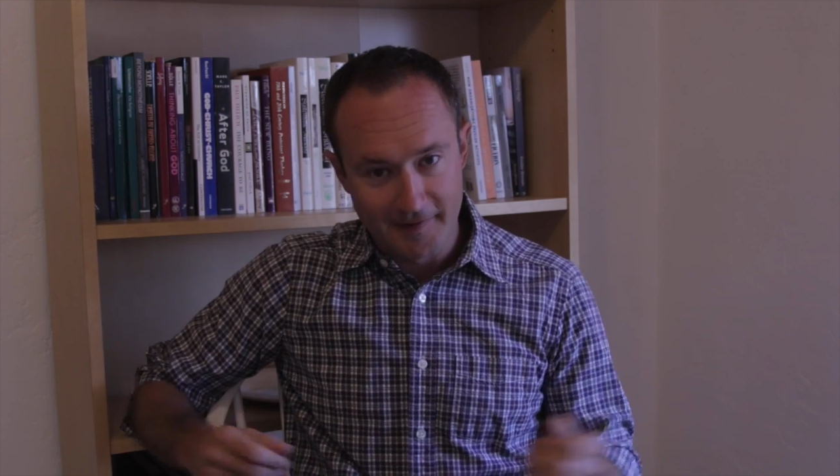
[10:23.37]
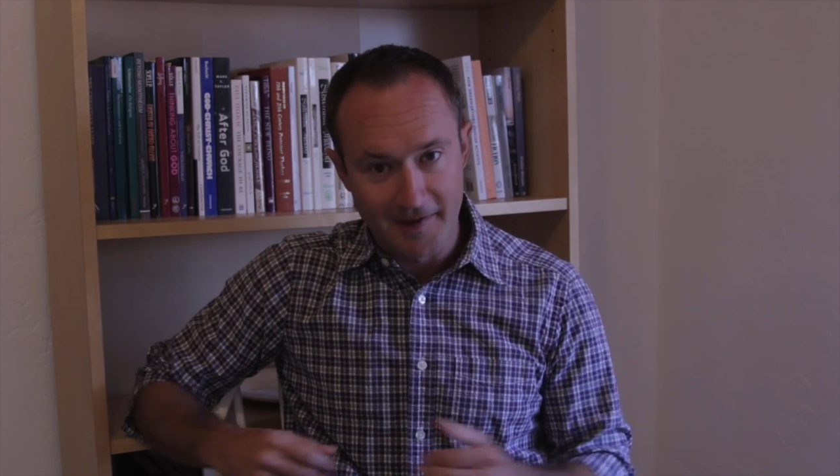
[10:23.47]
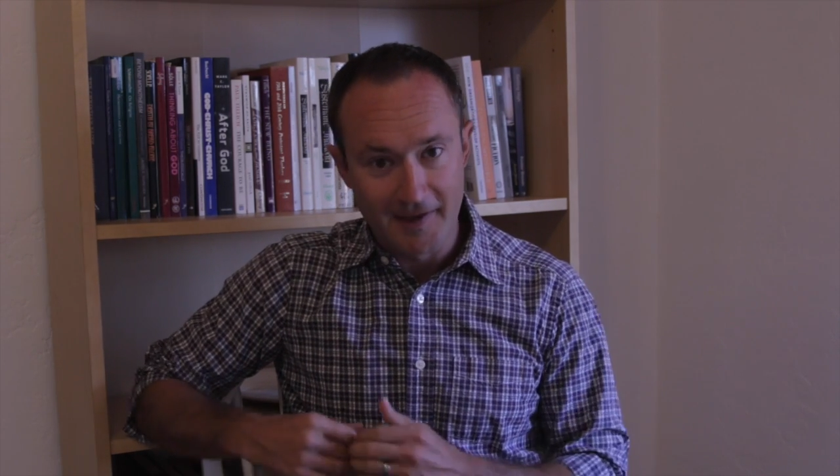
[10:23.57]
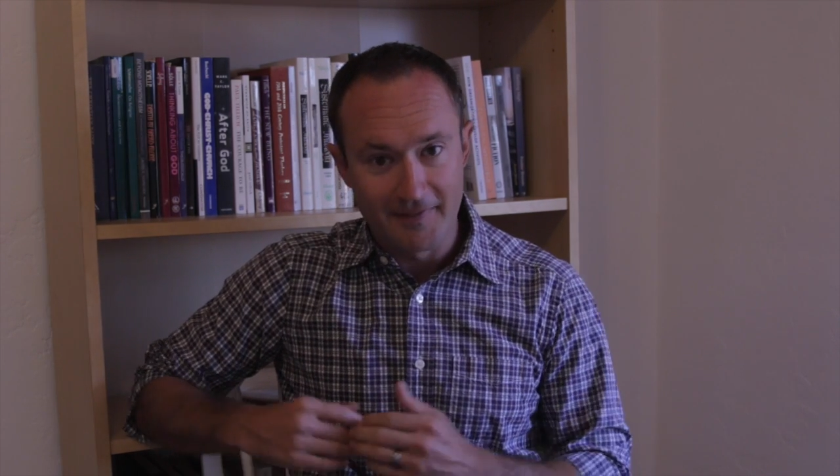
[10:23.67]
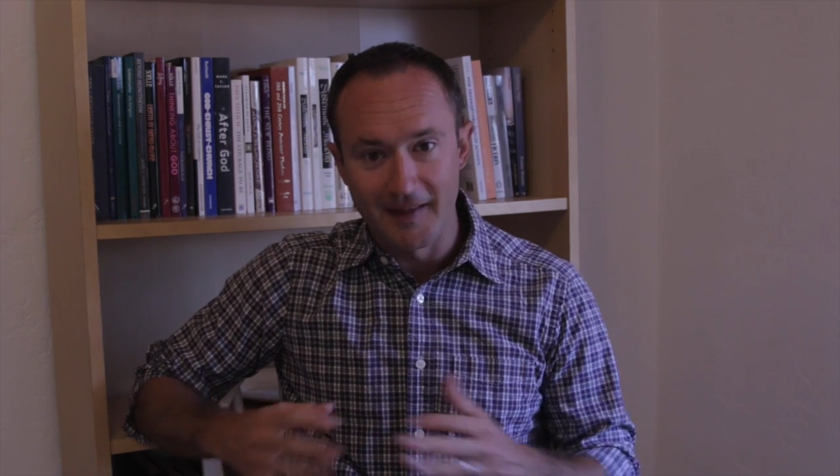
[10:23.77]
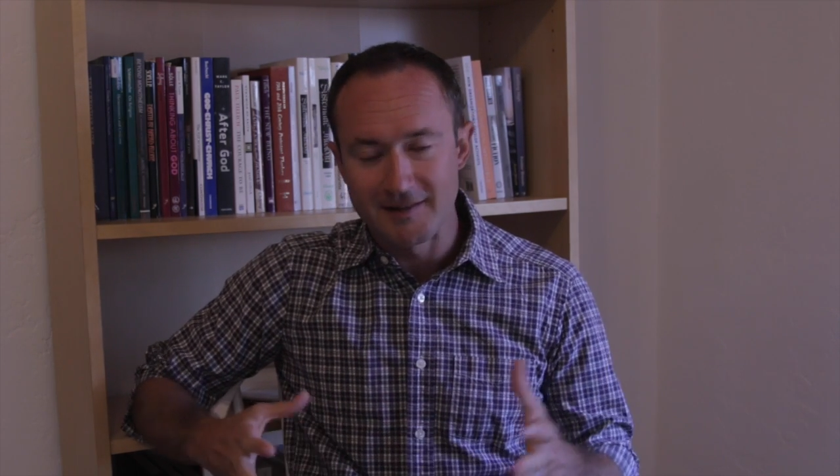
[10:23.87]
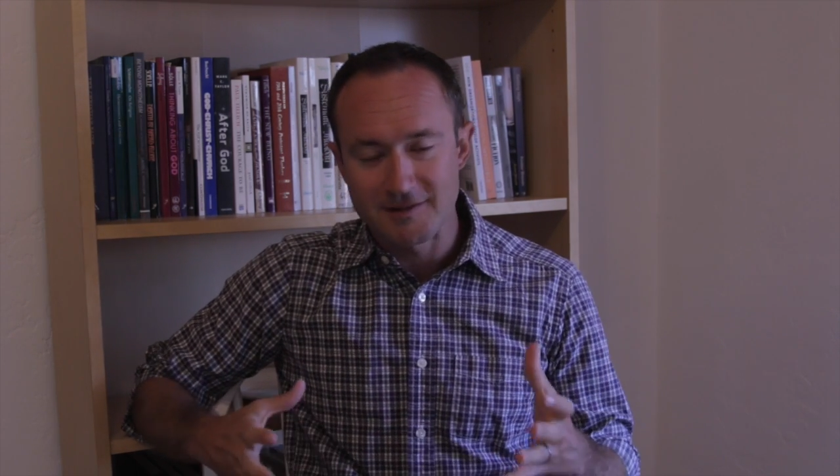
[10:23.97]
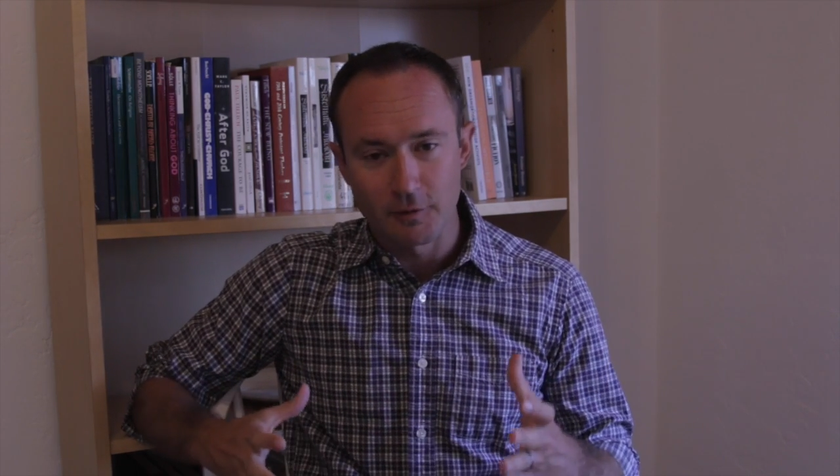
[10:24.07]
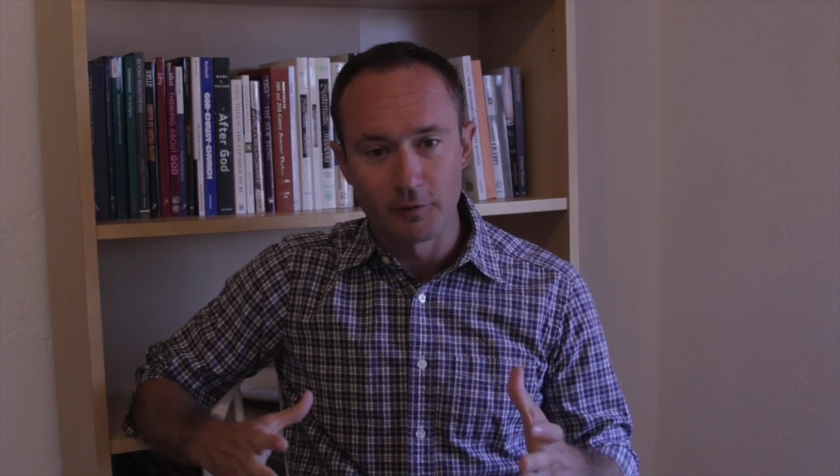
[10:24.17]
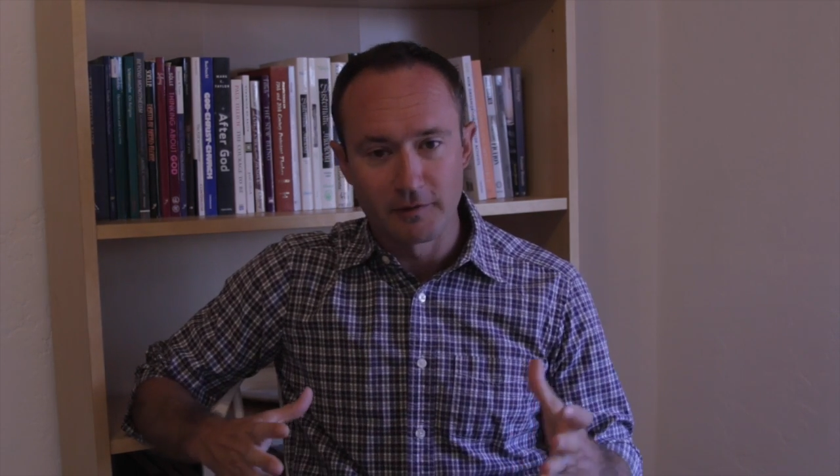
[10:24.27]
and that's
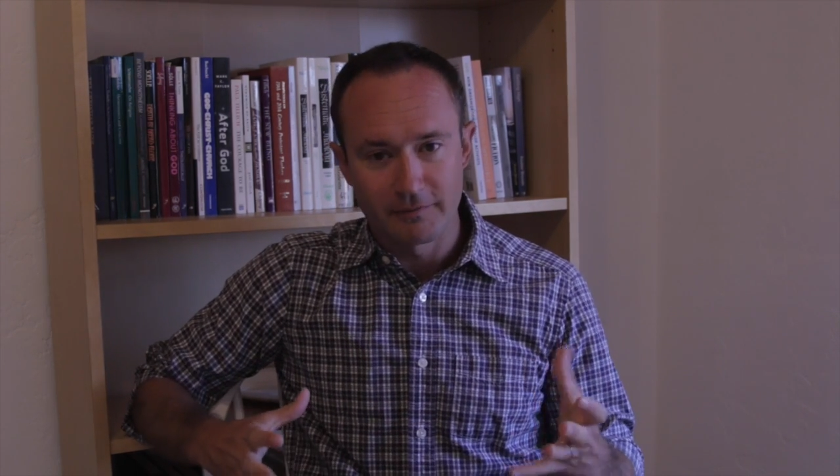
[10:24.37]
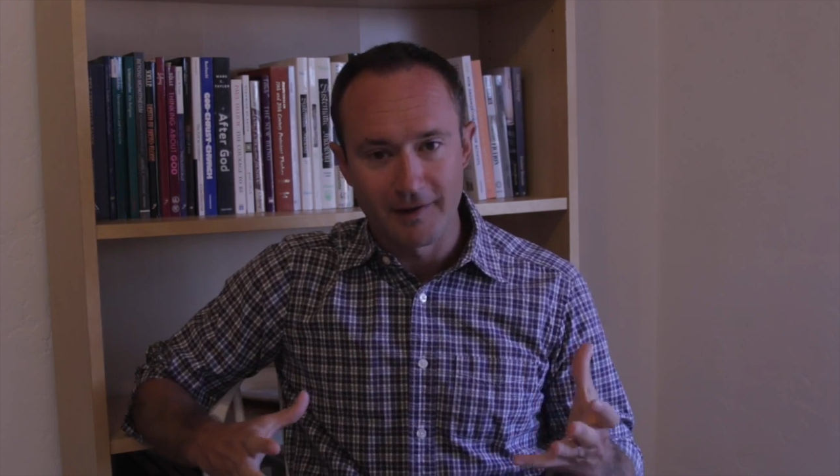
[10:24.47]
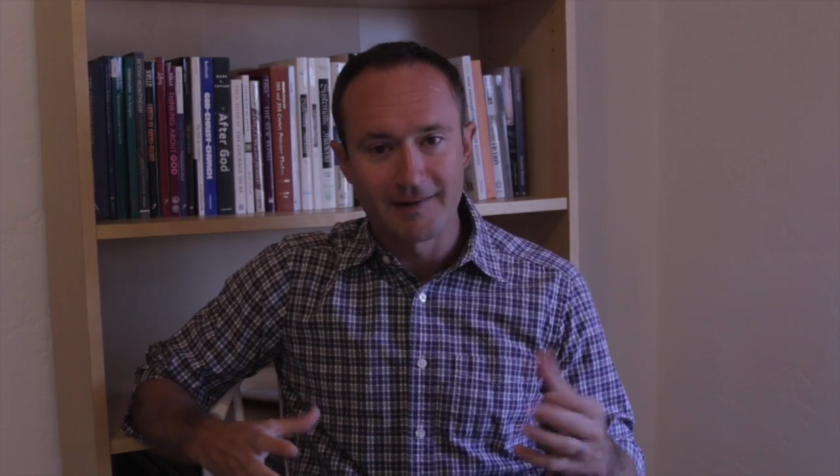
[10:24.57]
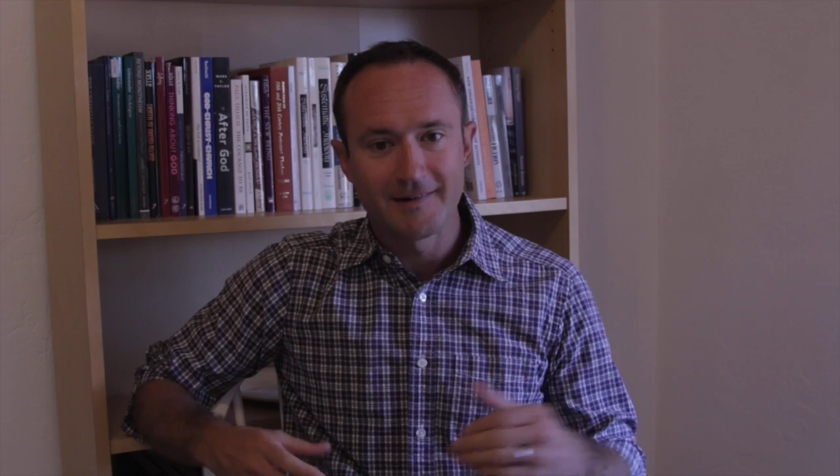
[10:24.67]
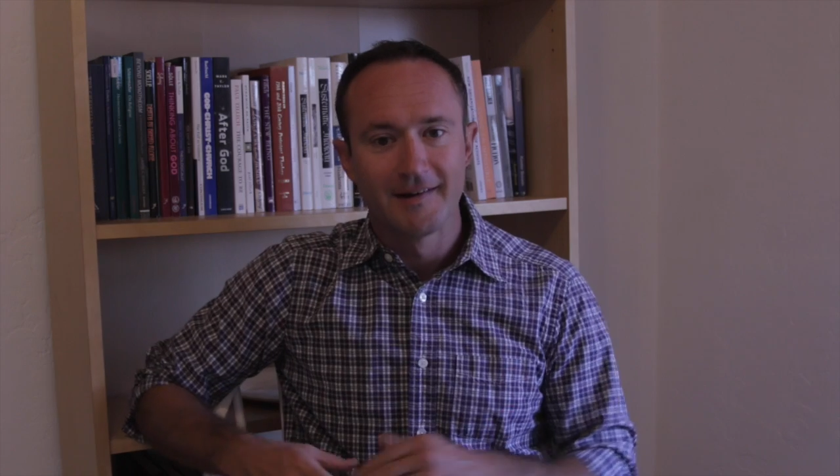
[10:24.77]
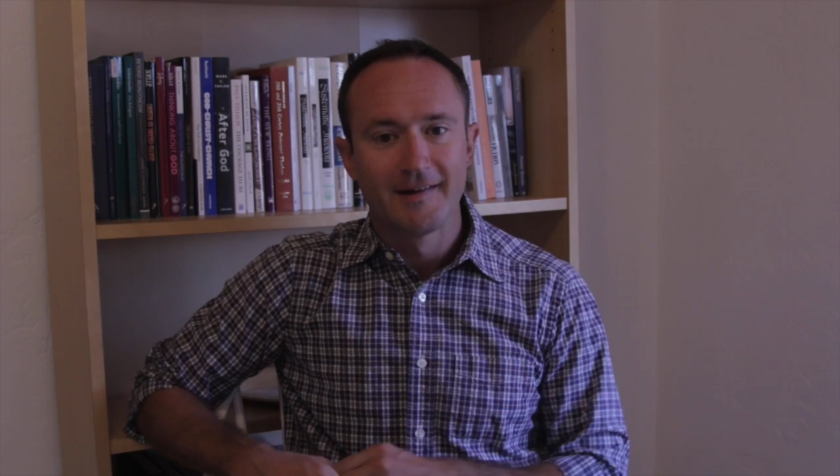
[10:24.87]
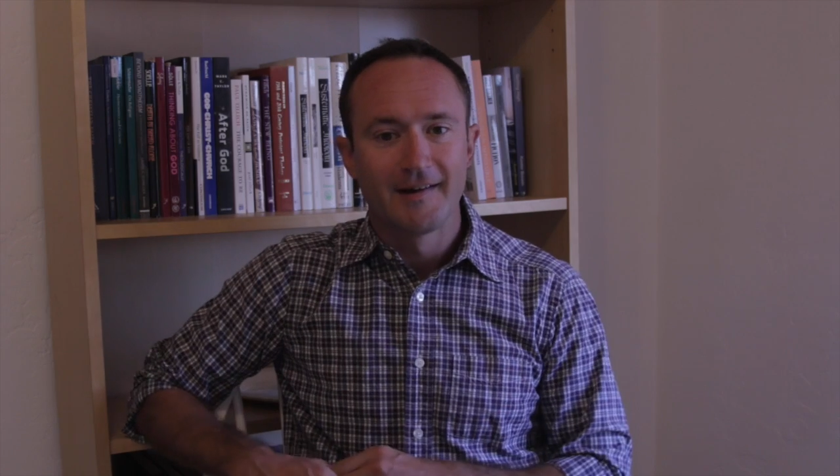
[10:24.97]
totally fine.